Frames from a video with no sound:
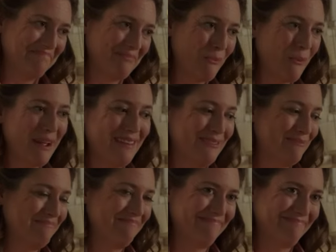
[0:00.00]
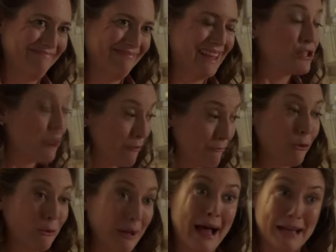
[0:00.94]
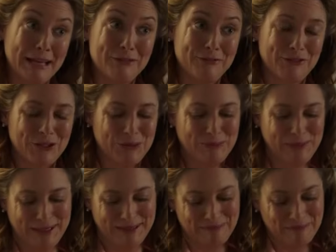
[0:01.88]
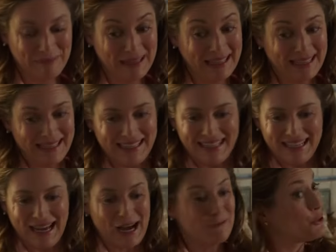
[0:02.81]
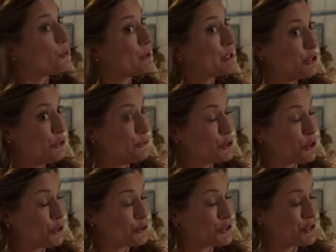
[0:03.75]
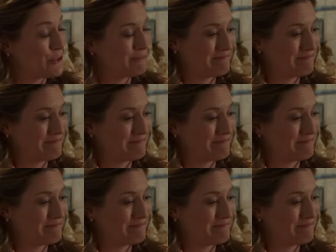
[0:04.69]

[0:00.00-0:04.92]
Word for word: Well, that's awful kind of you, but I've joined a new church.